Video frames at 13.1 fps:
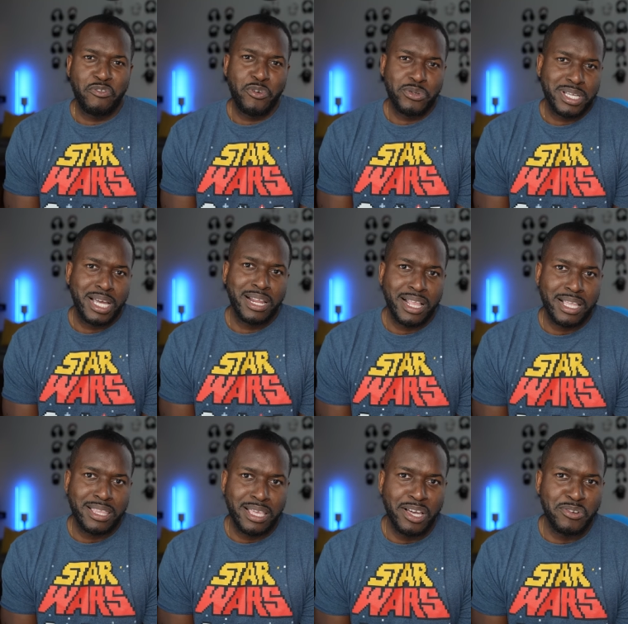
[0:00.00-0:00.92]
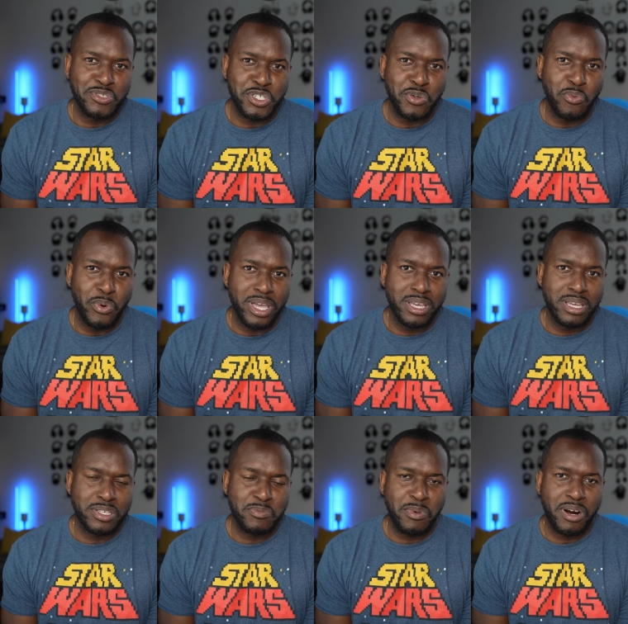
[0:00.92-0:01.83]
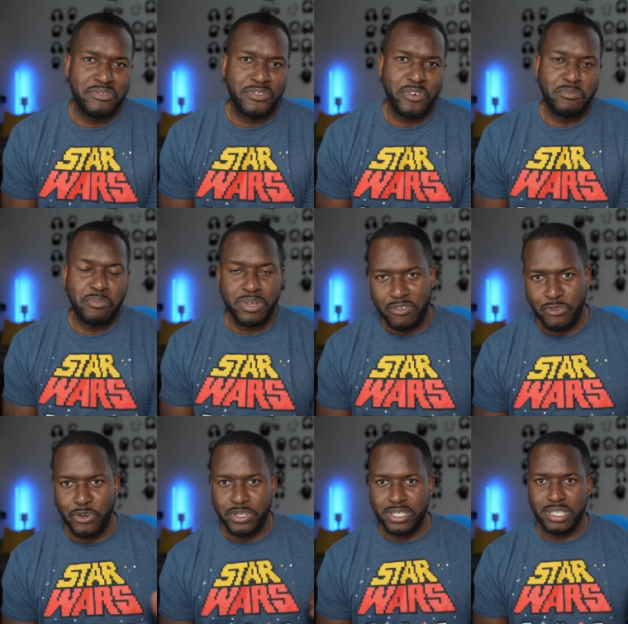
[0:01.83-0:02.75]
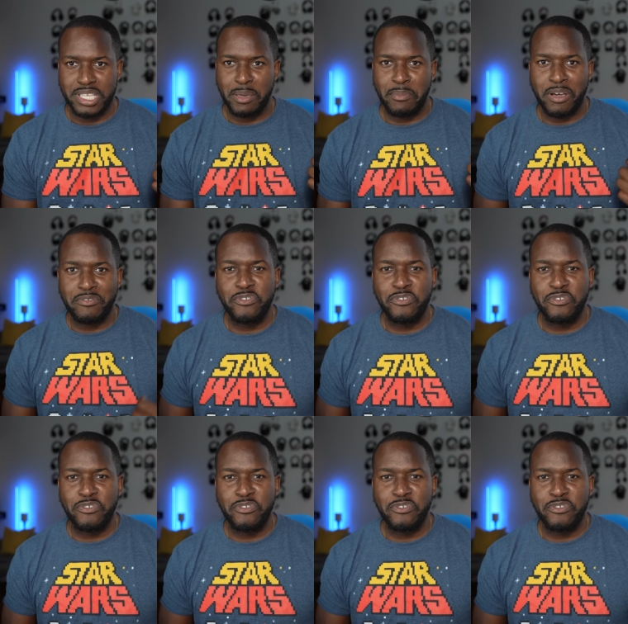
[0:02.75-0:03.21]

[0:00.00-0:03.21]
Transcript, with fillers: of, of course, kind of like the LG Wing smartphone, but of course this came out